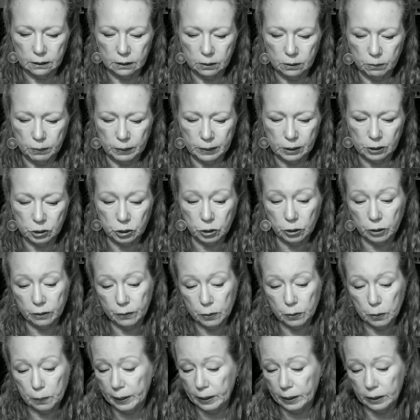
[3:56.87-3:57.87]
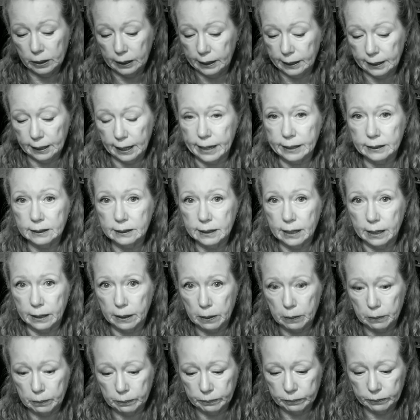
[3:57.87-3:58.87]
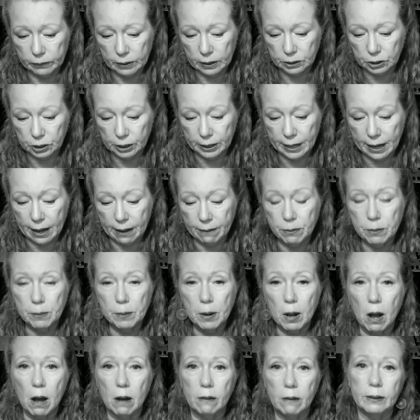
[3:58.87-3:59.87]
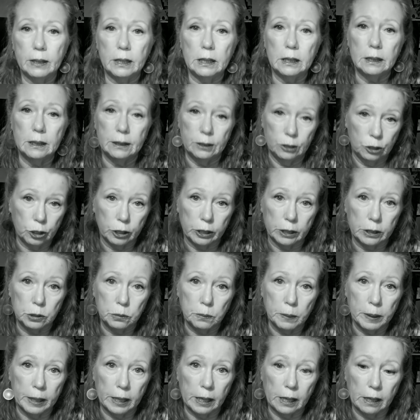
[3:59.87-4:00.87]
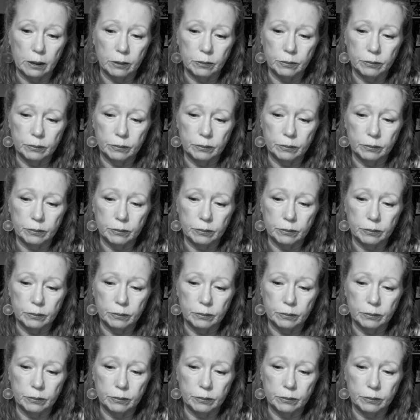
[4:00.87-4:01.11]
But the server barely glanced at him as she gave him coffee and took his money.